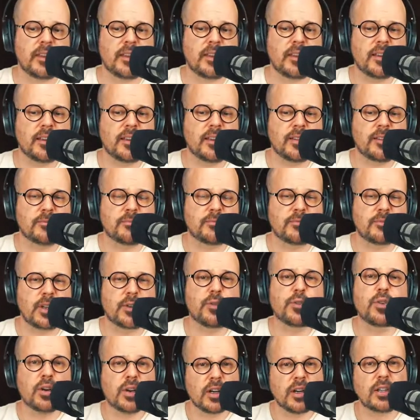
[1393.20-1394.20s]
if
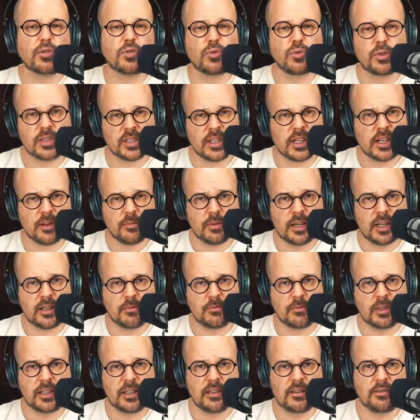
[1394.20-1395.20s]
you're gonna do a setup like
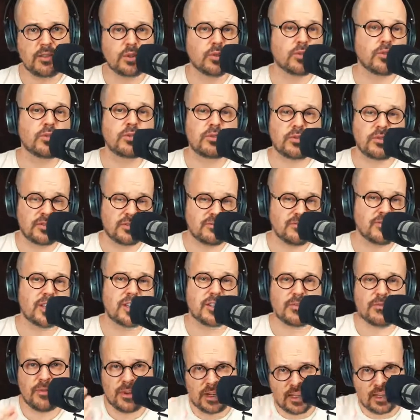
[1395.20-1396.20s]
me, you could
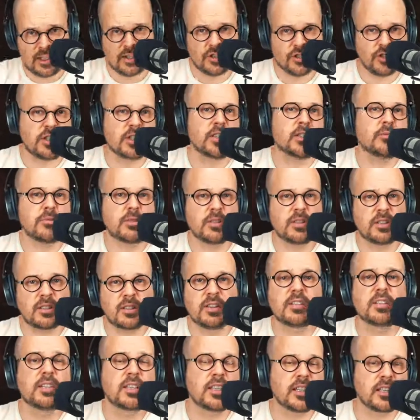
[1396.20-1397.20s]
just find a cheap
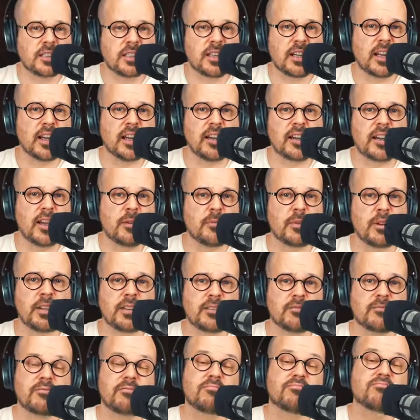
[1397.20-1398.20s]
DSLR
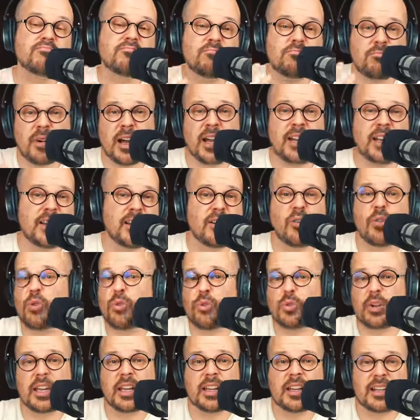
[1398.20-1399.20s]
camera, buy a
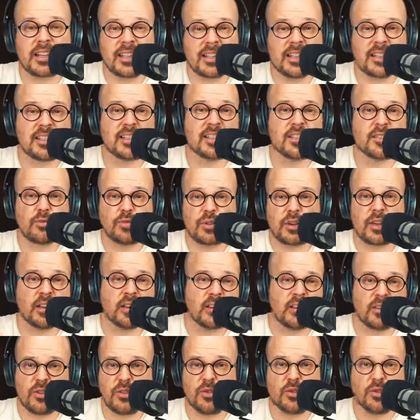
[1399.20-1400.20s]
okay lens who can
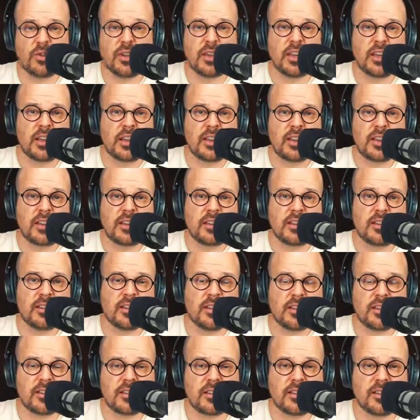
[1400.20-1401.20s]
go
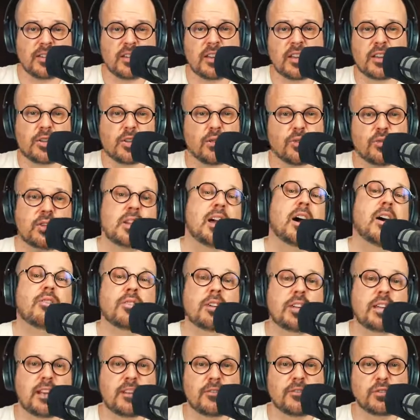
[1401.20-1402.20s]

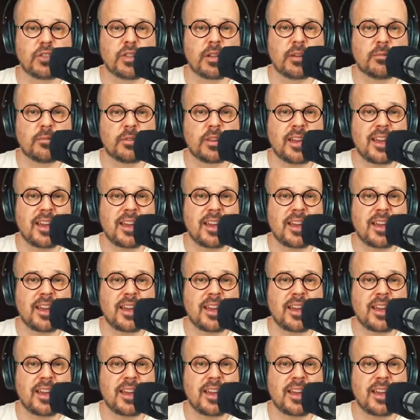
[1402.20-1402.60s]
down f-stop,